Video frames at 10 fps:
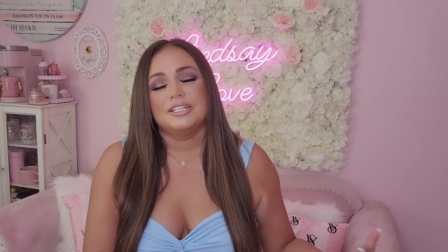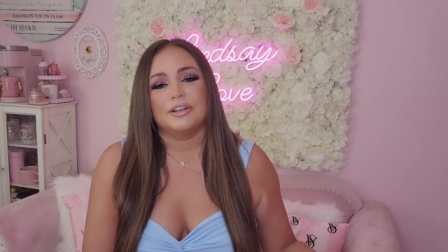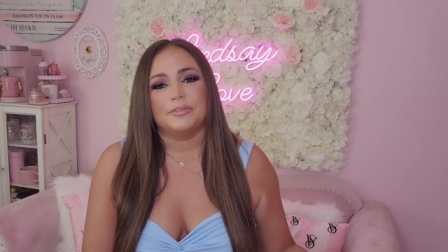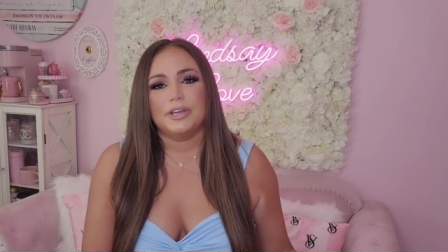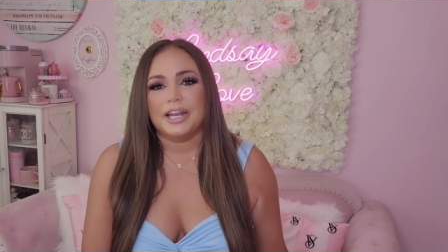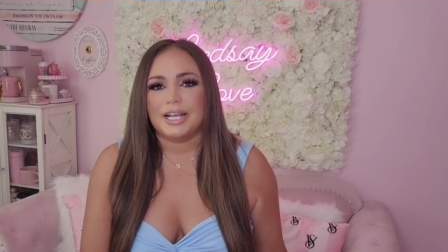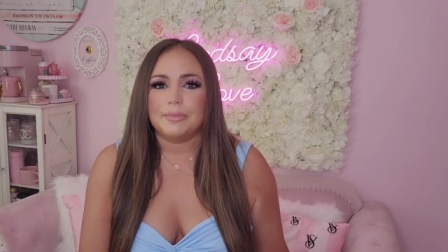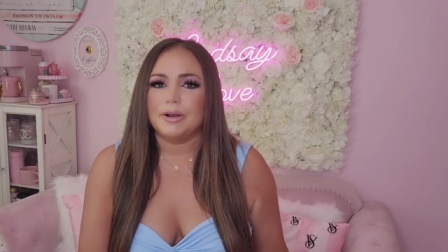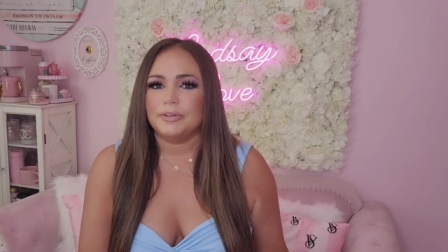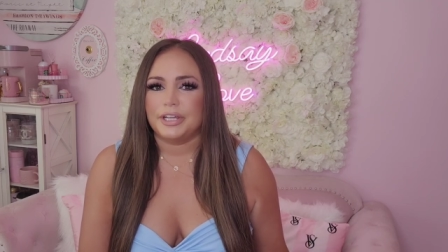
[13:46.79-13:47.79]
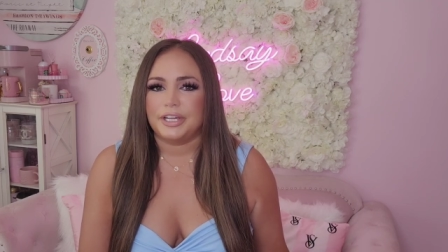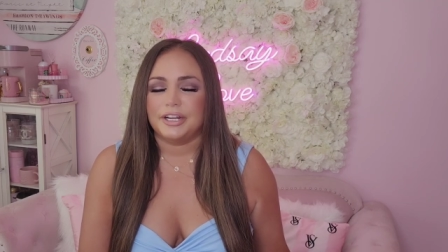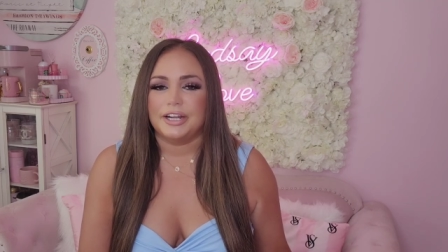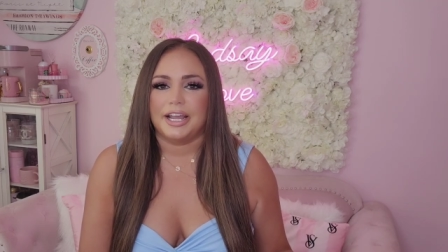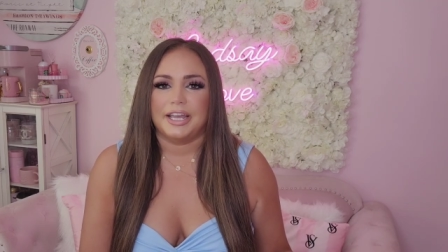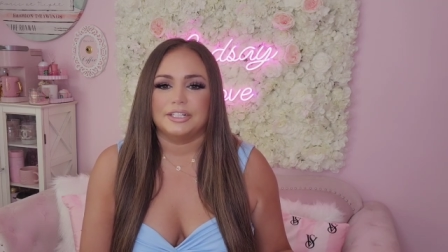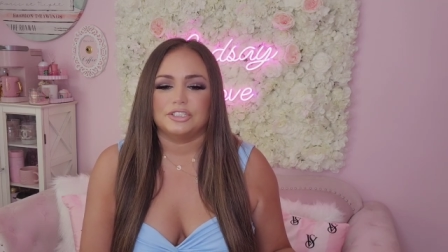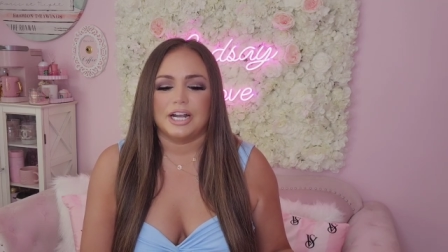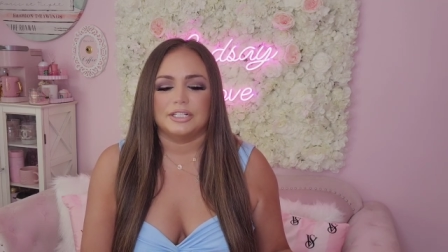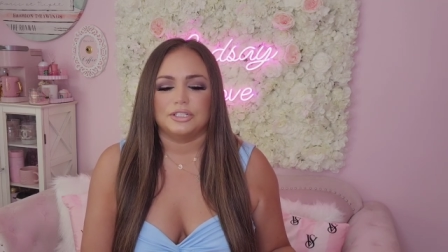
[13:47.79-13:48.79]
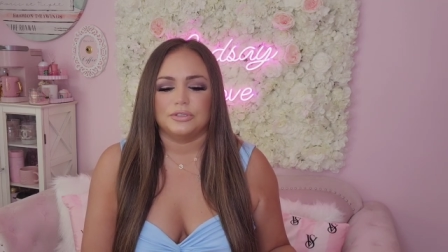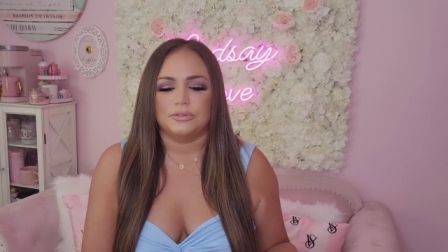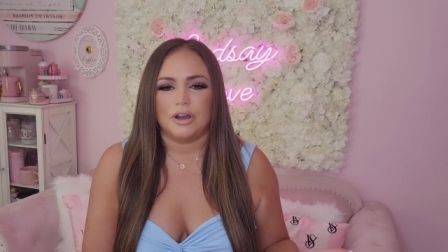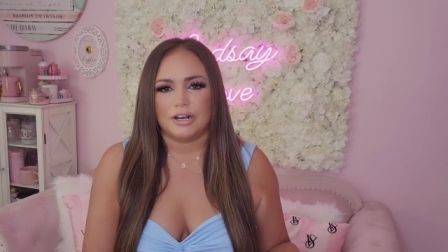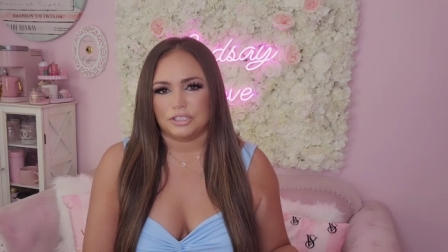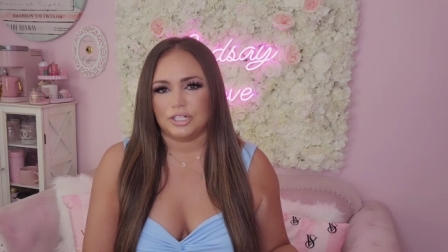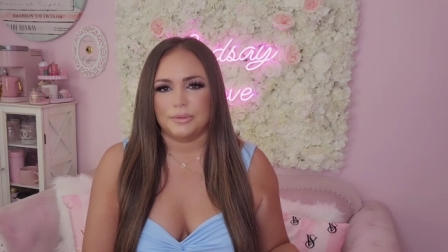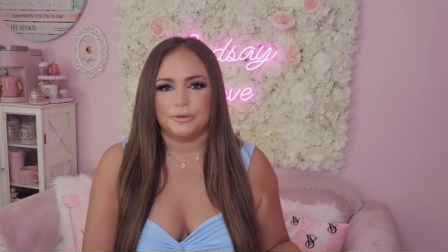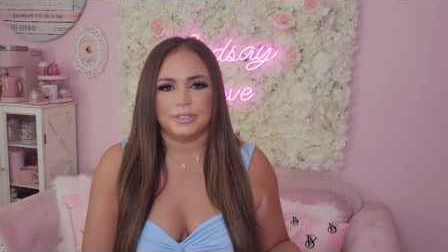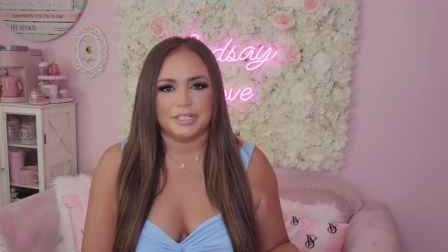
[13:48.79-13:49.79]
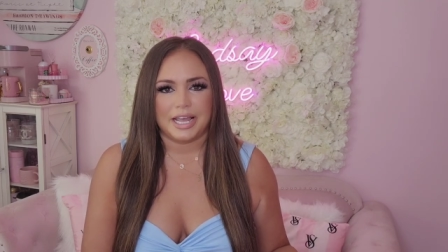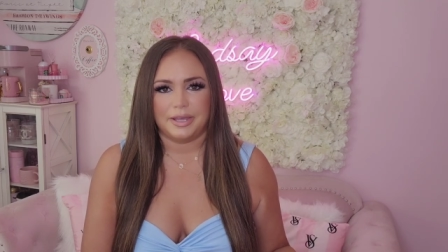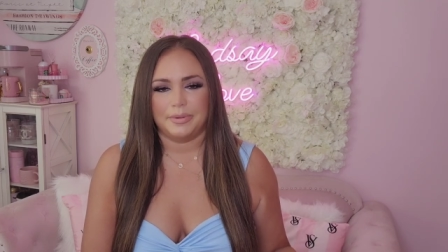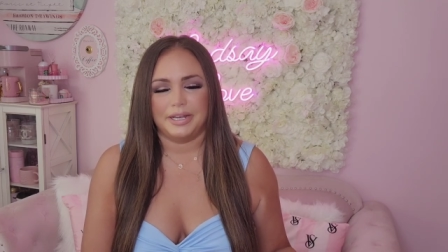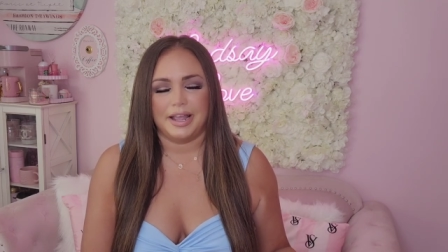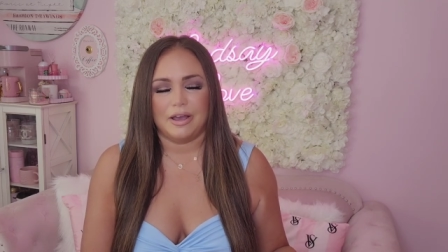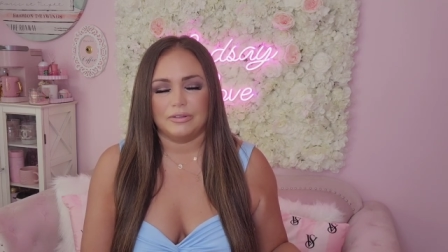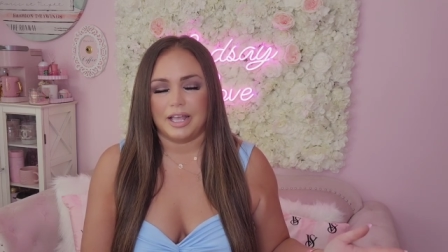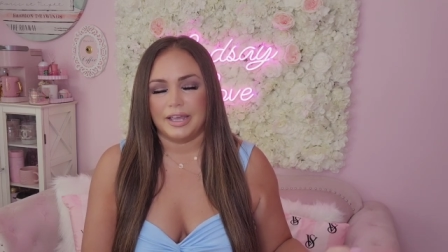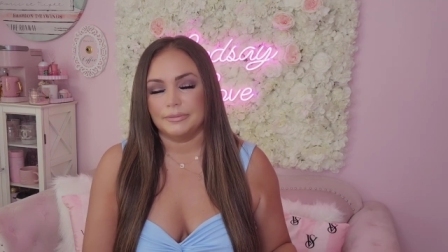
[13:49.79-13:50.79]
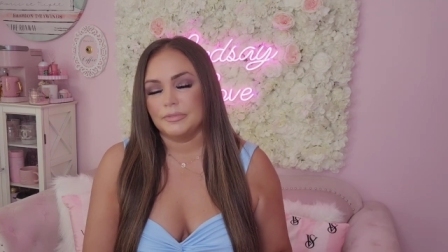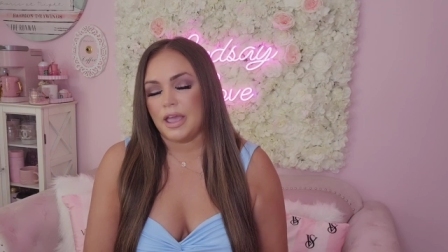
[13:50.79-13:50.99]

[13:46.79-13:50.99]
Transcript: So if you got to come over here and try to cause trouble and take me down, like,